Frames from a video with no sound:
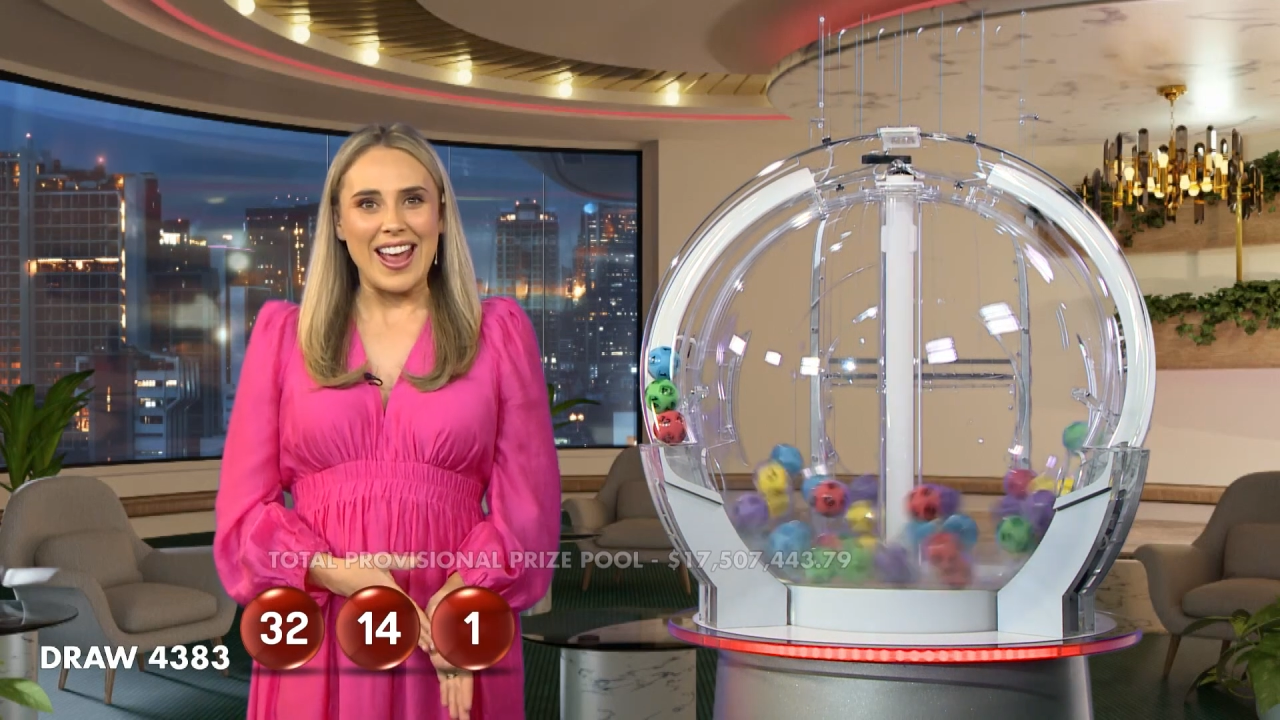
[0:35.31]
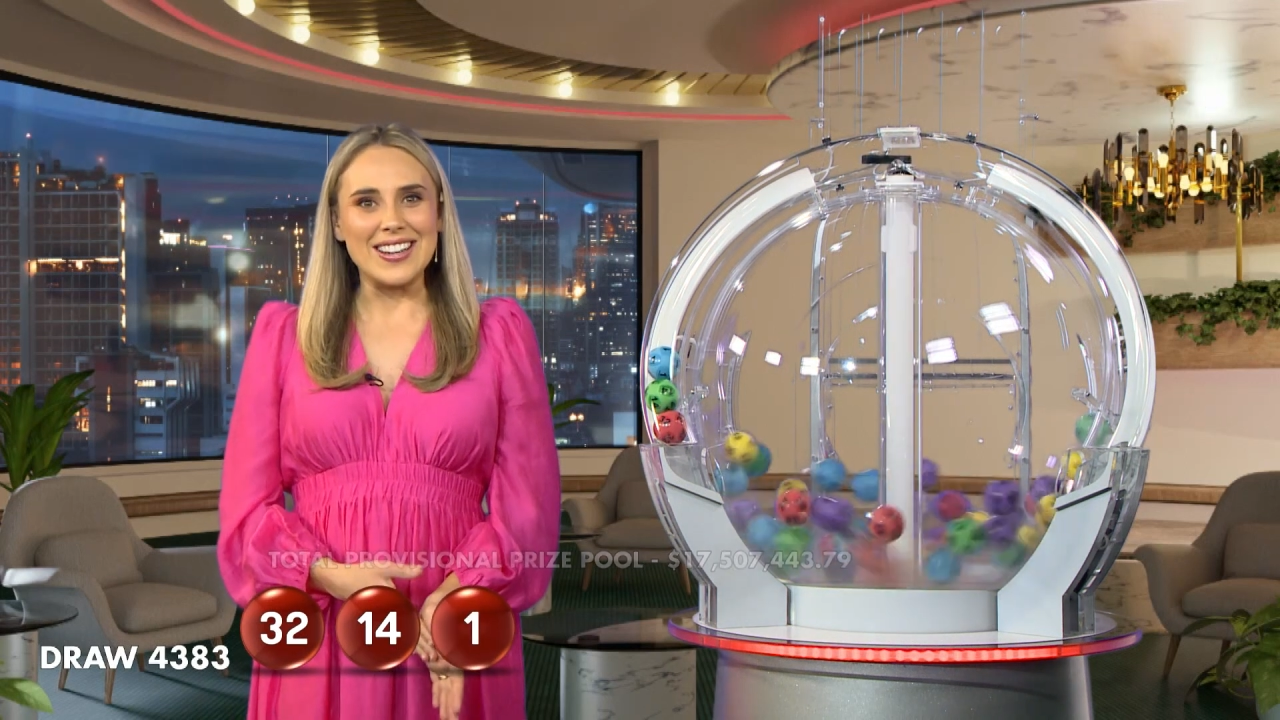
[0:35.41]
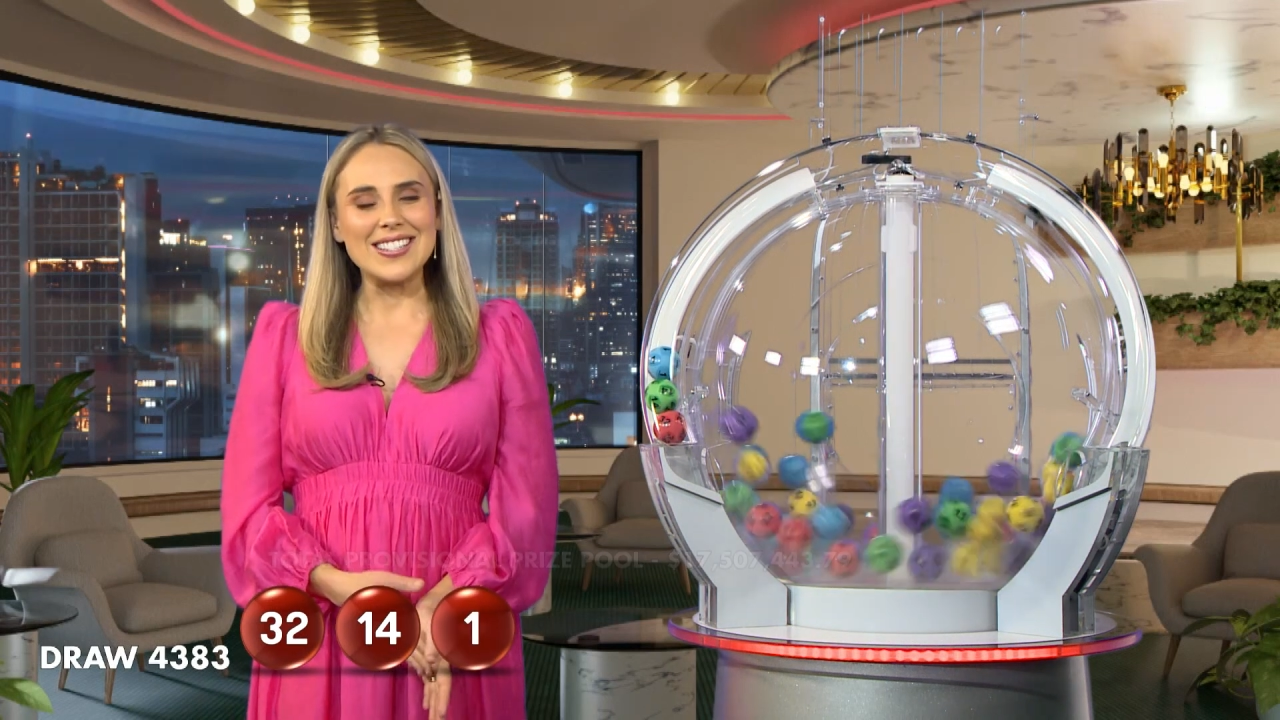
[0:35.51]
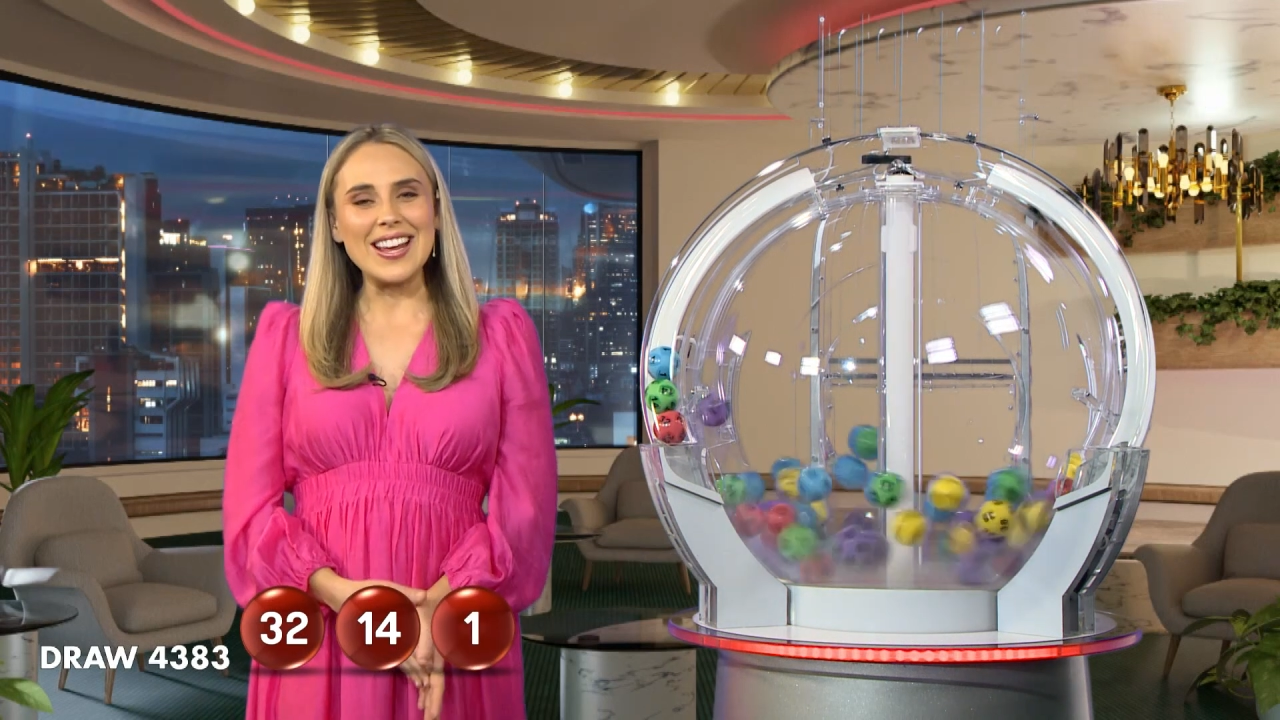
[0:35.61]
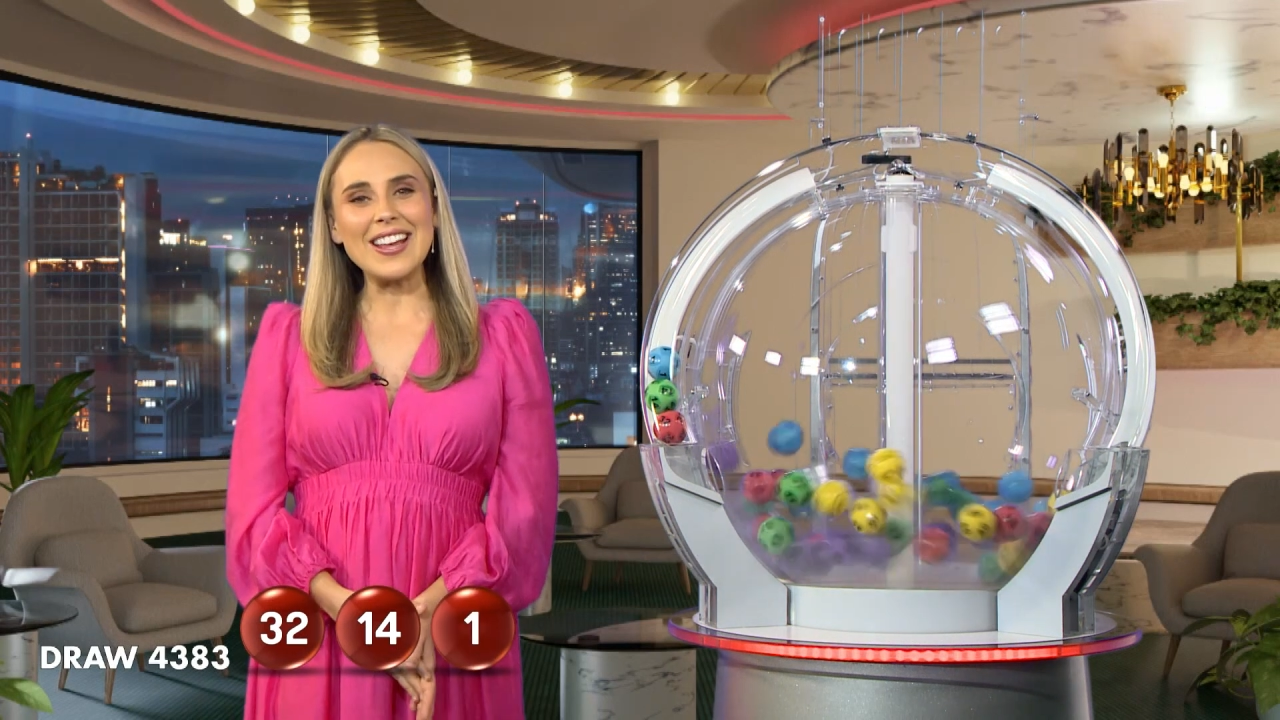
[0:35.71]

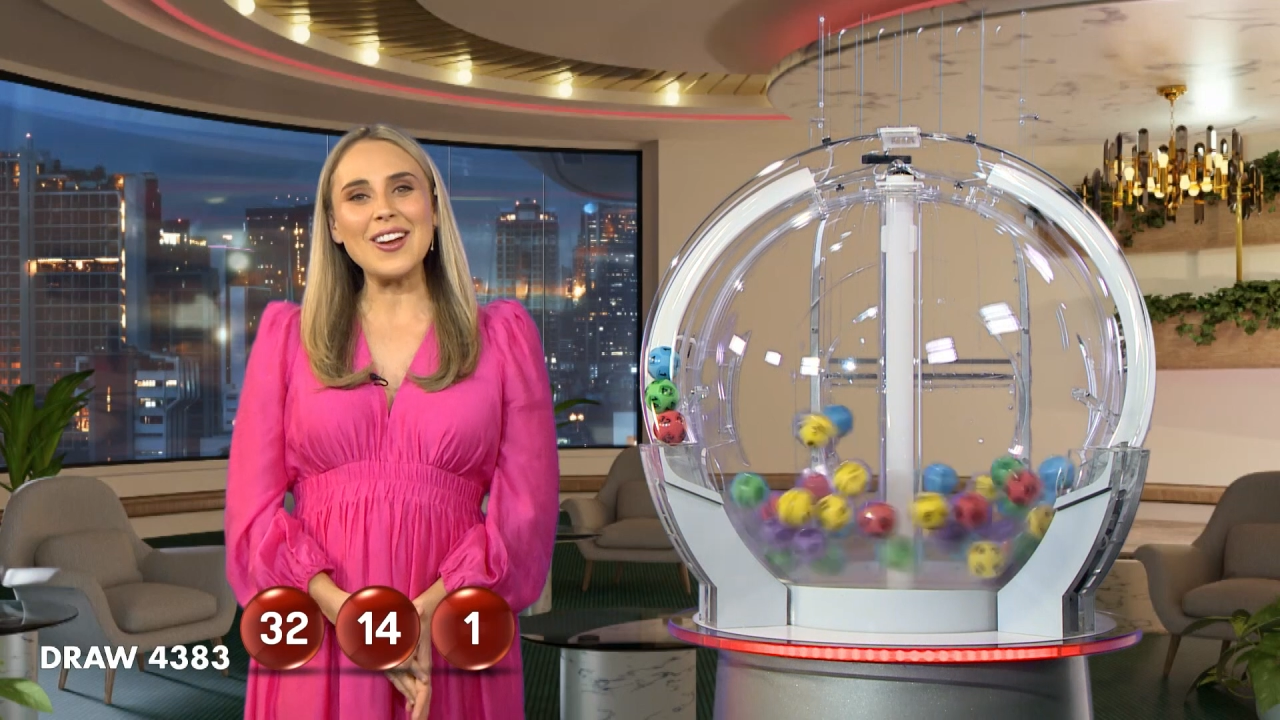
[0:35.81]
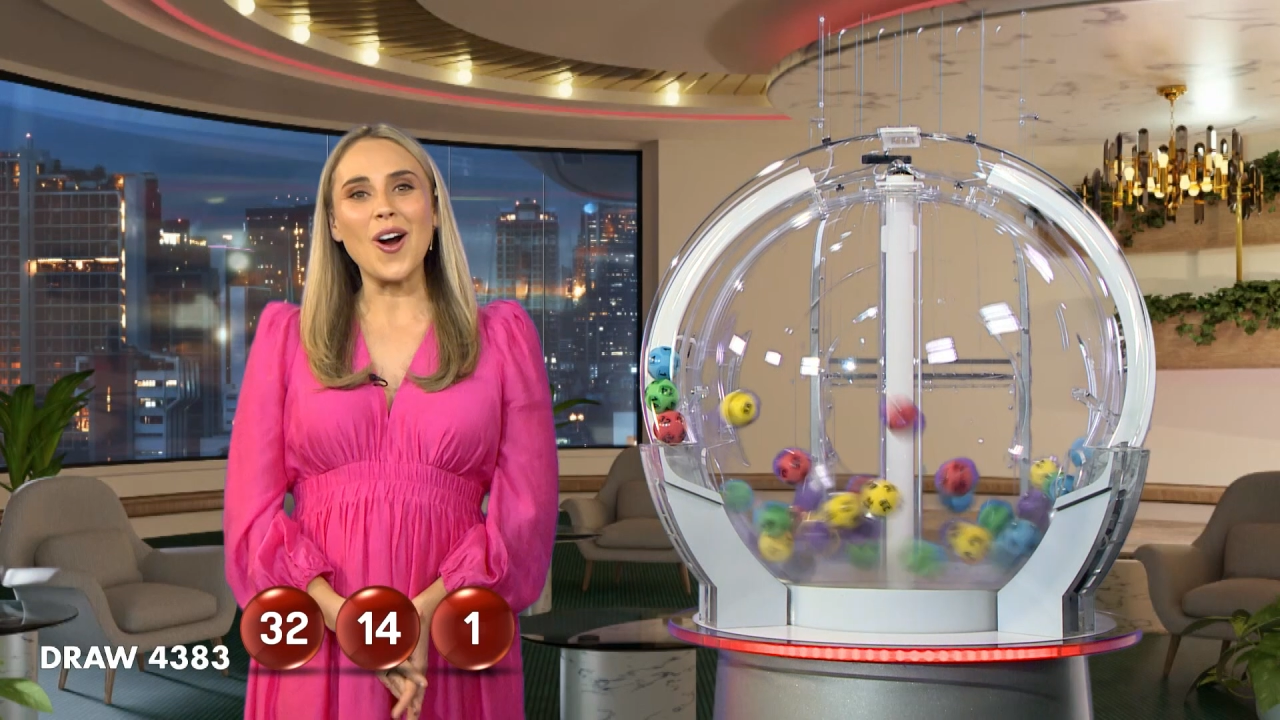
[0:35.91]
each taking